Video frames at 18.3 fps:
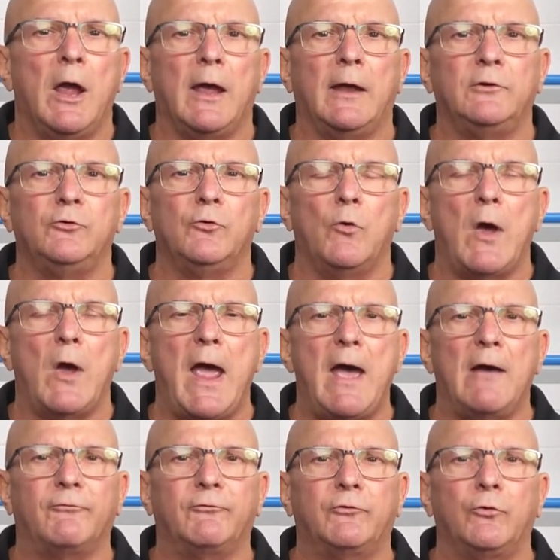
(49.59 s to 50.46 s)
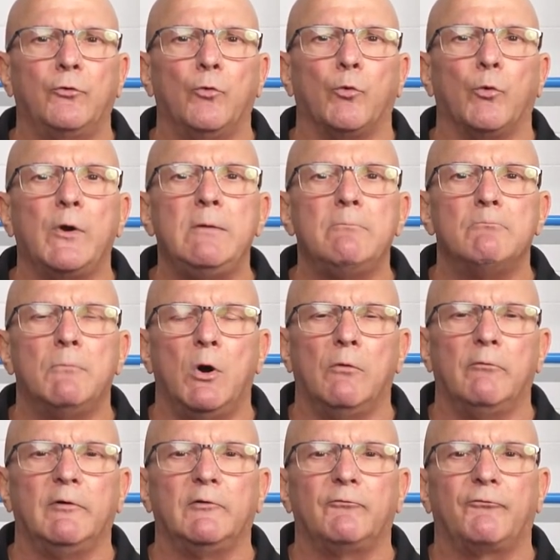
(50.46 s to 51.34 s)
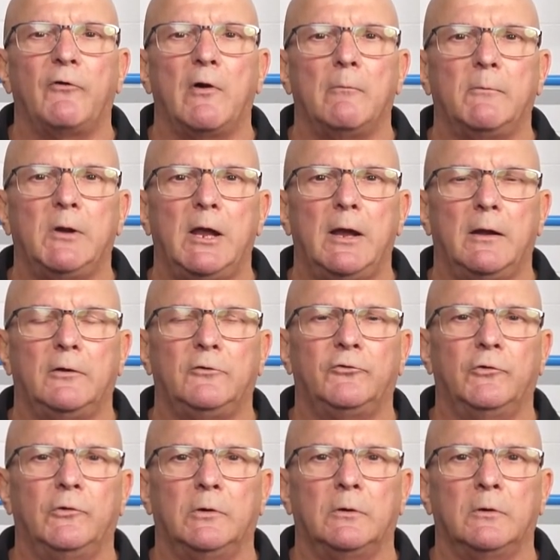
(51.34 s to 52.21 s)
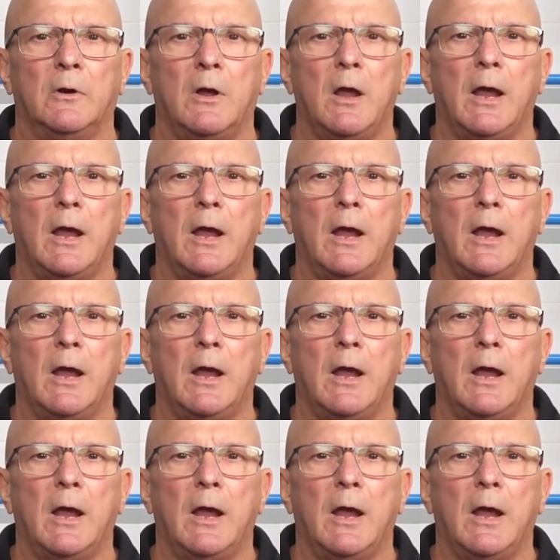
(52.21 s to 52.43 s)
and you have to remove it from the engine,